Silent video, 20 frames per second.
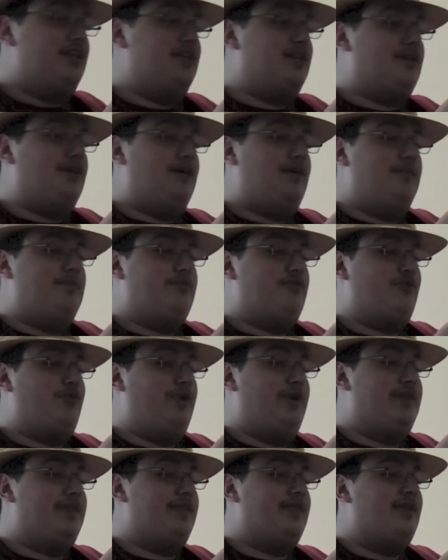he comes
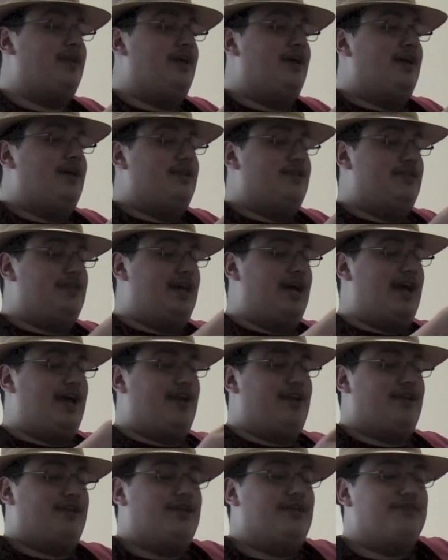with
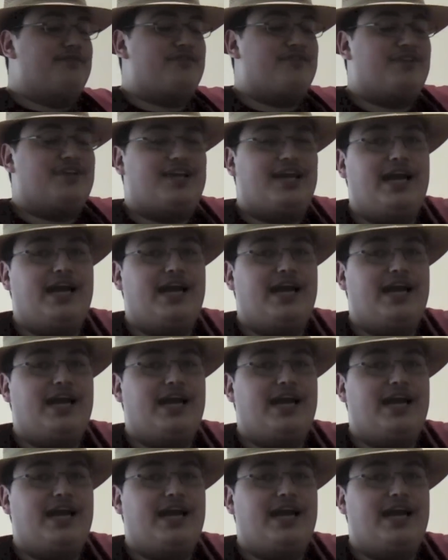that gives the